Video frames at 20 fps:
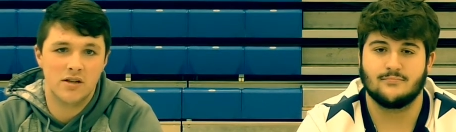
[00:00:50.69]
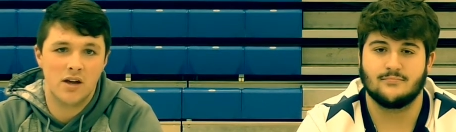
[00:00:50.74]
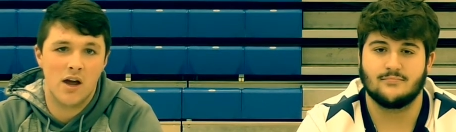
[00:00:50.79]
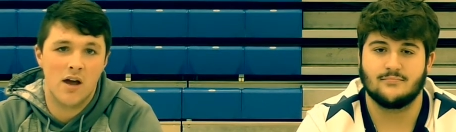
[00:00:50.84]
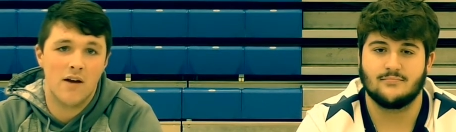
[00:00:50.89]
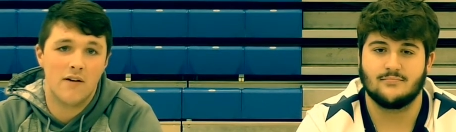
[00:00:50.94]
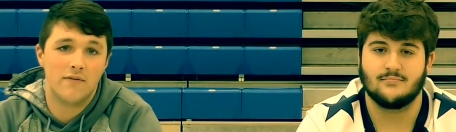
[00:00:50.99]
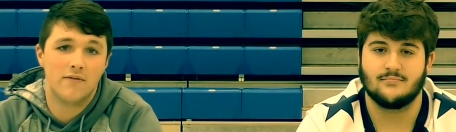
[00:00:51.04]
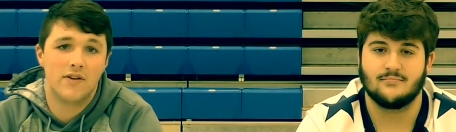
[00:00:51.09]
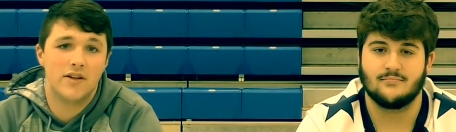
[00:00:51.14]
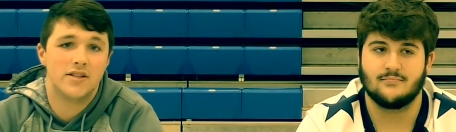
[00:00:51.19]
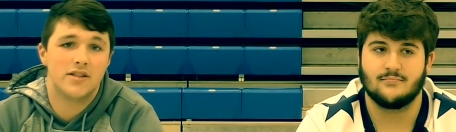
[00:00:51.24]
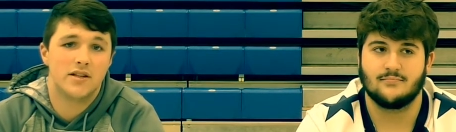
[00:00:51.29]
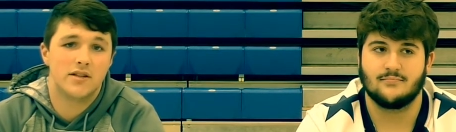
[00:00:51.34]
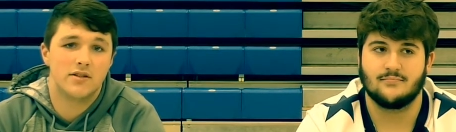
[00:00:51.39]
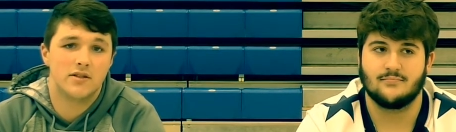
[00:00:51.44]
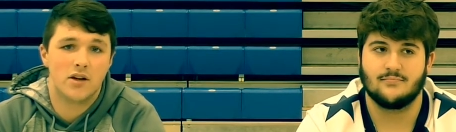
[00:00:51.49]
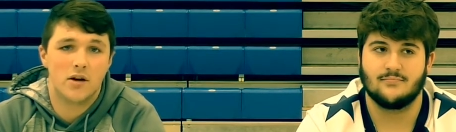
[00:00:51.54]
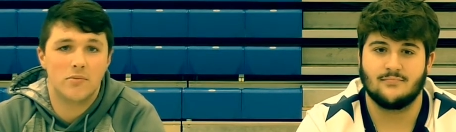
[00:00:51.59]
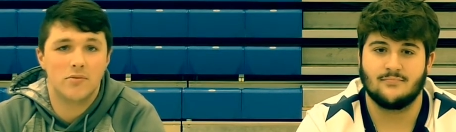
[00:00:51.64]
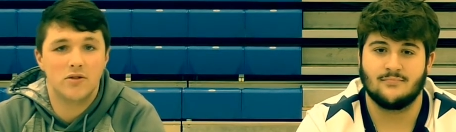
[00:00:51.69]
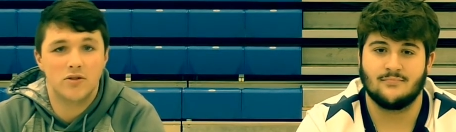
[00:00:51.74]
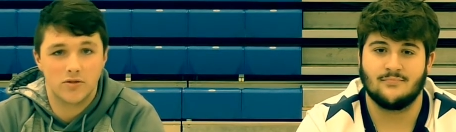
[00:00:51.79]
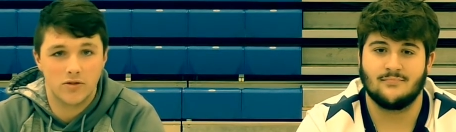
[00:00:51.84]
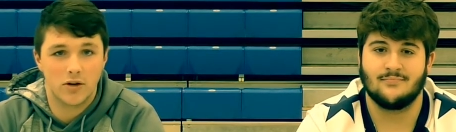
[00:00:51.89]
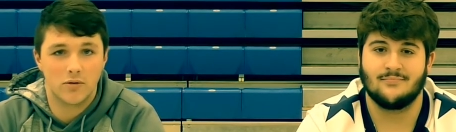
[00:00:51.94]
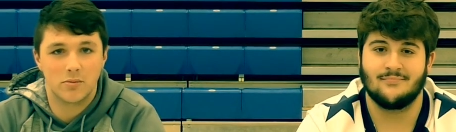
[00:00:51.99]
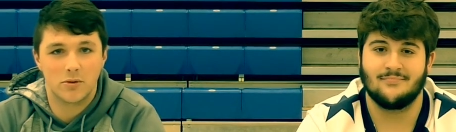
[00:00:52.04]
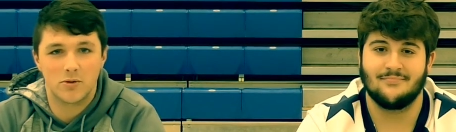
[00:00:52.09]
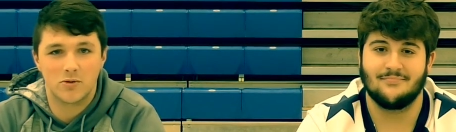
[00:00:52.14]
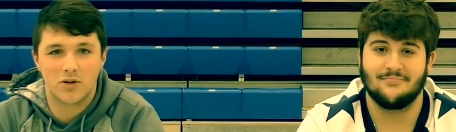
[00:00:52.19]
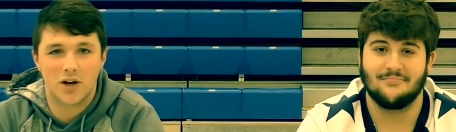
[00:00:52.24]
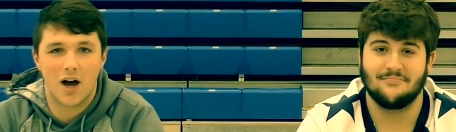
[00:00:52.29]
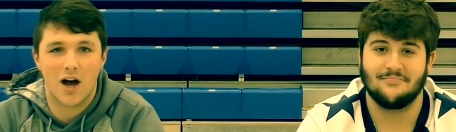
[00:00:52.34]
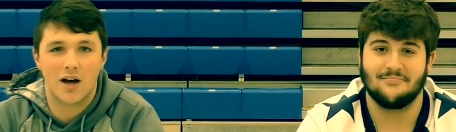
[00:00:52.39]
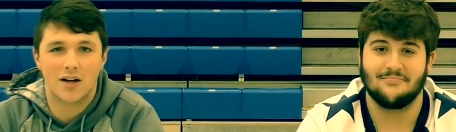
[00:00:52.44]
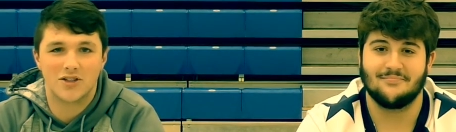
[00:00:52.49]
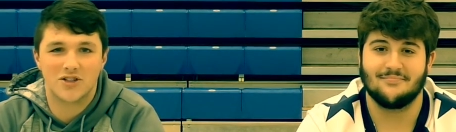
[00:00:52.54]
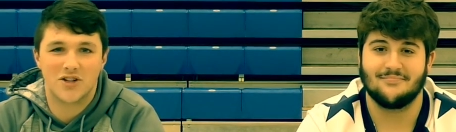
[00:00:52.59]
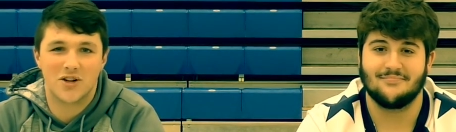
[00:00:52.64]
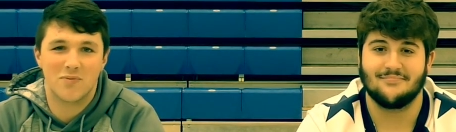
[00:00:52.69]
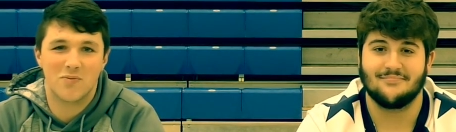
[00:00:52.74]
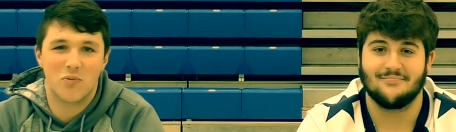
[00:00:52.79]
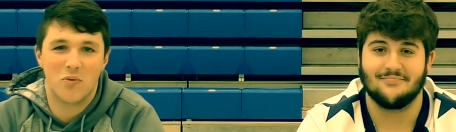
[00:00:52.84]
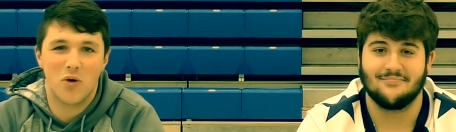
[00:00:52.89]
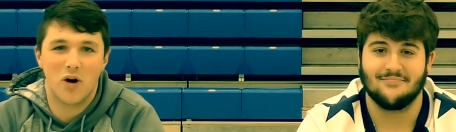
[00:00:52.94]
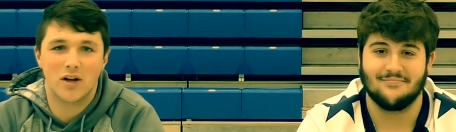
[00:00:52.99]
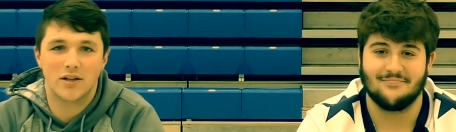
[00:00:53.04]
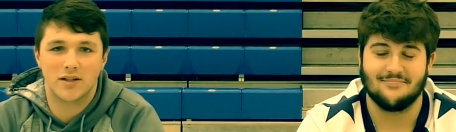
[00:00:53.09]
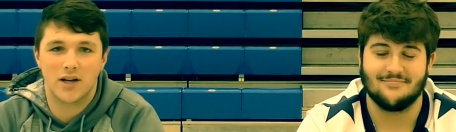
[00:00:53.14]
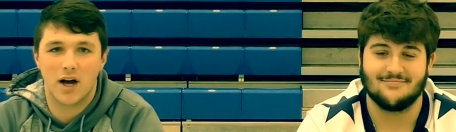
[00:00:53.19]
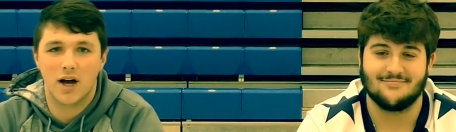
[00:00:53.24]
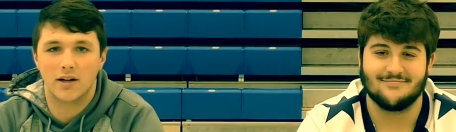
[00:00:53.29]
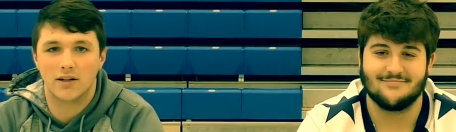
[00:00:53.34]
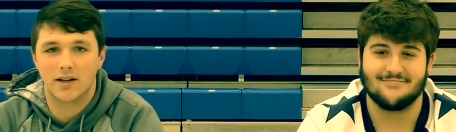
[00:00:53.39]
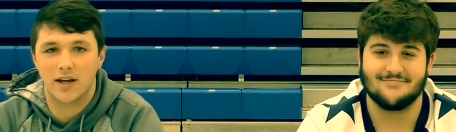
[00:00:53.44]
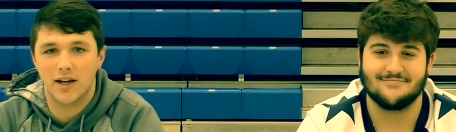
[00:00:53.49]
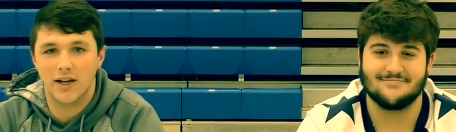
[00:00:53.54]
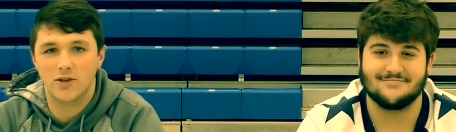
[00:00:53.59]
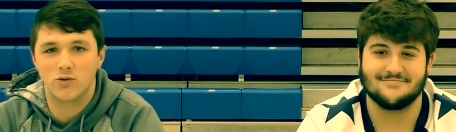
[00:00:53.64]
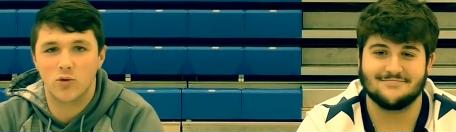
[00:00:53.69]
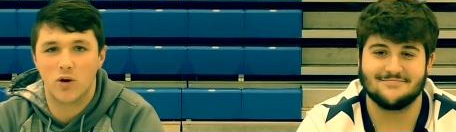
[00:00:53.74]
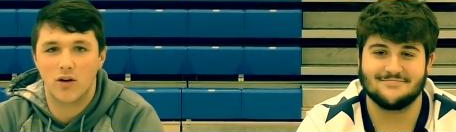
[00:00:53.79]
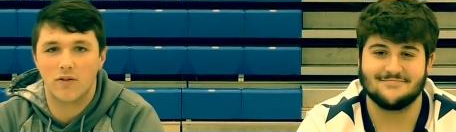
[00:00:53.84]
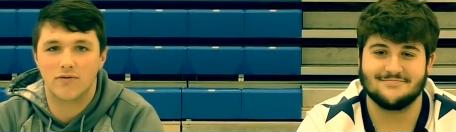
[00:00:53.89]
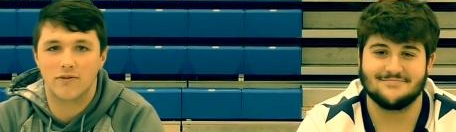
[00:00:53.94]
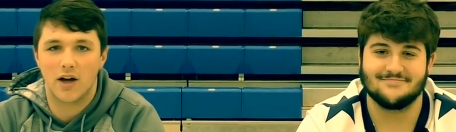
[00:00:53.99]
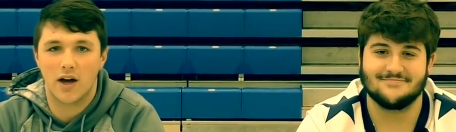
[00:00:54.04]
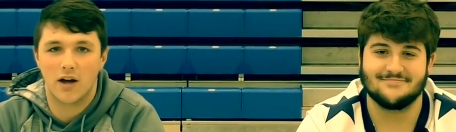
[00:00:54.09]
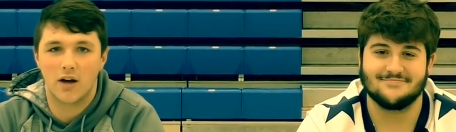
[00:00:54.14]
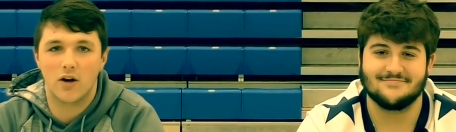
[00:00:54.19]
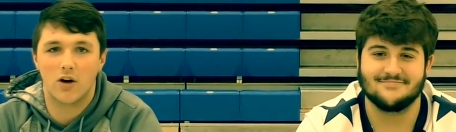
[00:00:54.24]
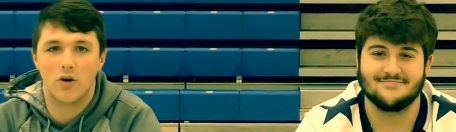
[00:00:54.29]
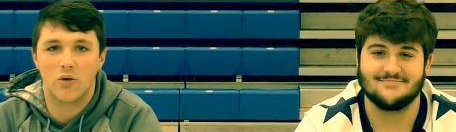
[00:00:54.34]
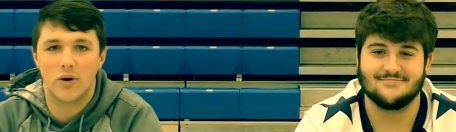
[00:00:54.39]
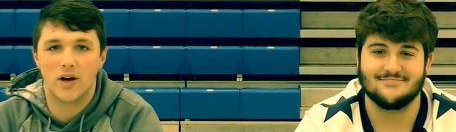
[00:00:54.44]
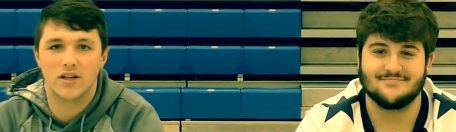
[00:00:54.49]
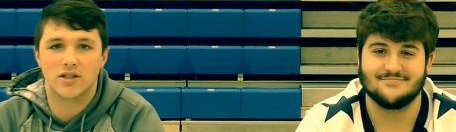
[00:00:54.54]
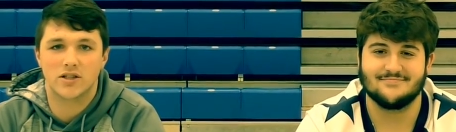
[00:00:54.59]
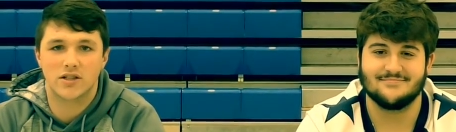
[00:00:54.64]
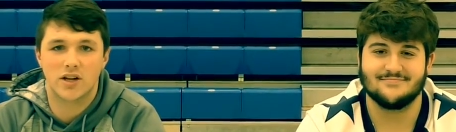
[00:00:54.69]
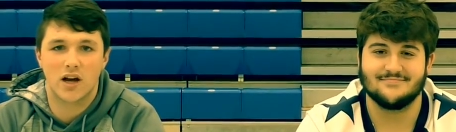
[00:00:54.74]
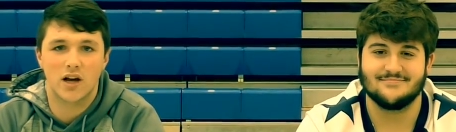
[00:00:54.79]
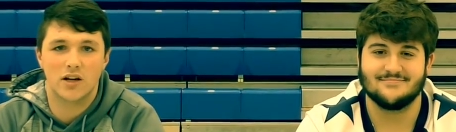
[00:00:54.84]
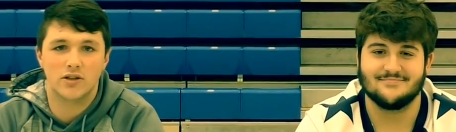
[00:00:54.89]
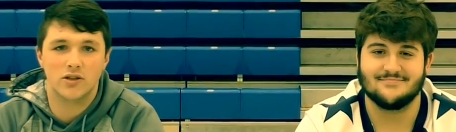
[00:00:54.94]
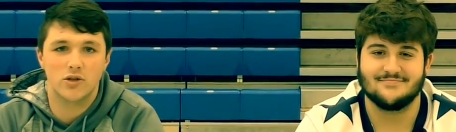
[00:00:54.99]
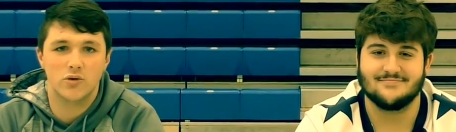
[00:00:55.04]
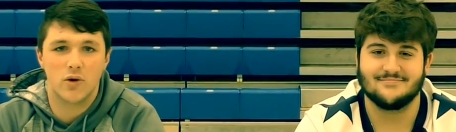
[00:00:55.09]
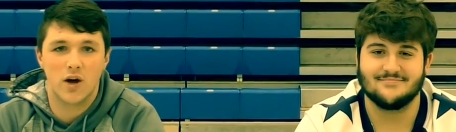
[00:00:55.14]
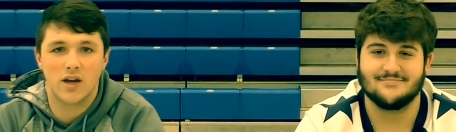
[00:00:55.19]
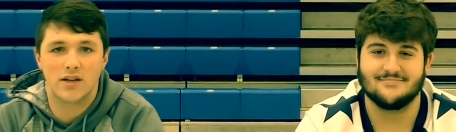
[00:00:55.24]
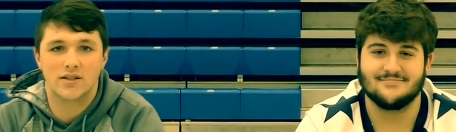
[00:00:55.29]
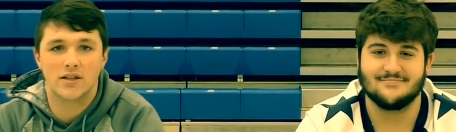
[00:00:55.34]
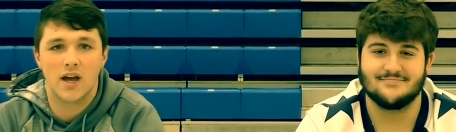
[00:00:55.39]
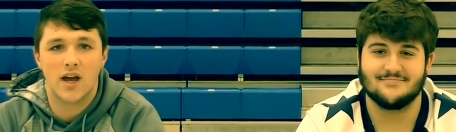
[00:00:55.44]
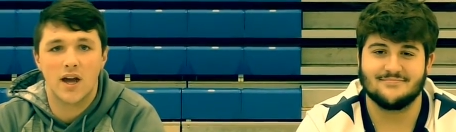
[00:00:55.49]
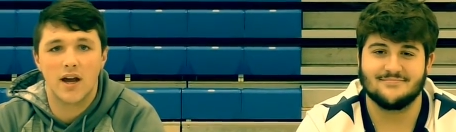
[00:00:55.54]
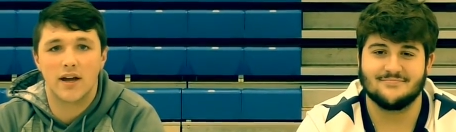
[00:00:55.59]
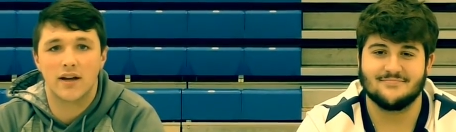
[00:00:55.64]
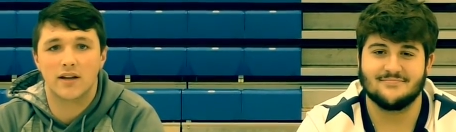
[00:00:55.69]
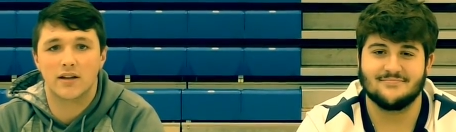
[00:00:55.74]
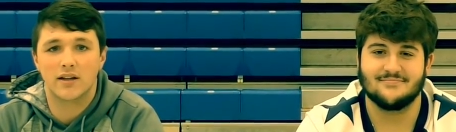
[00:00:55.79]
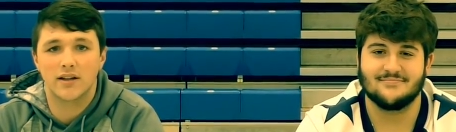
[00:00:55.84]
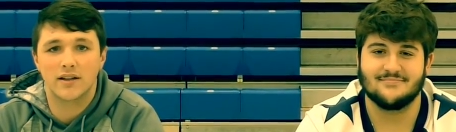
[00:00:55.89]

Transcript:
Speaker 1: Visit www.chippewa.k12.oh.us and